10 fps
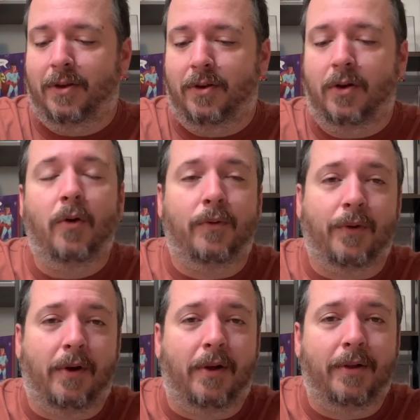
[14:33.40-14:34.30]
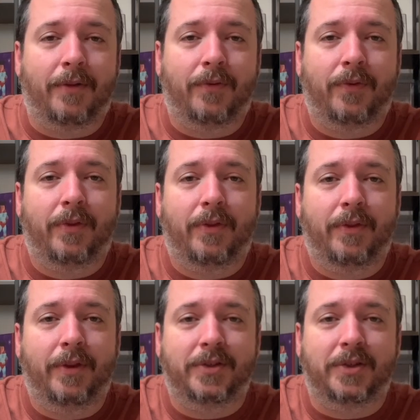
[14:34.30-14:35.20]
overall,
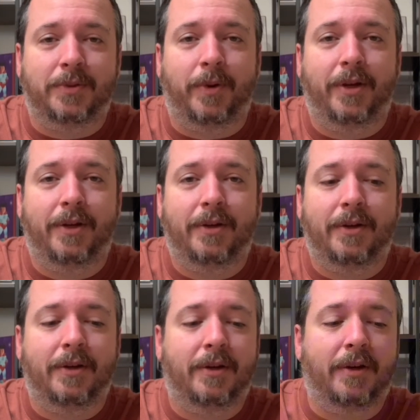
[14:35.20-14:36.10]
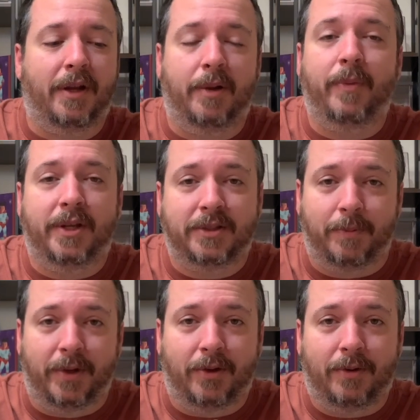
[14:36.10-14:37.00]
this has been an amazing
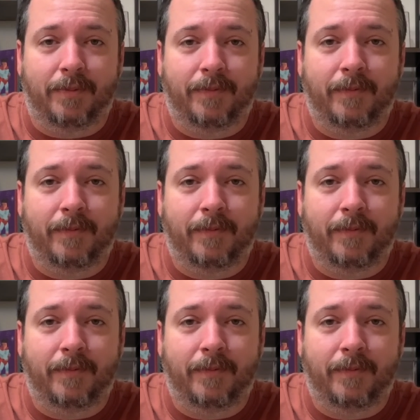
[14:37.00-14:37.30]
build.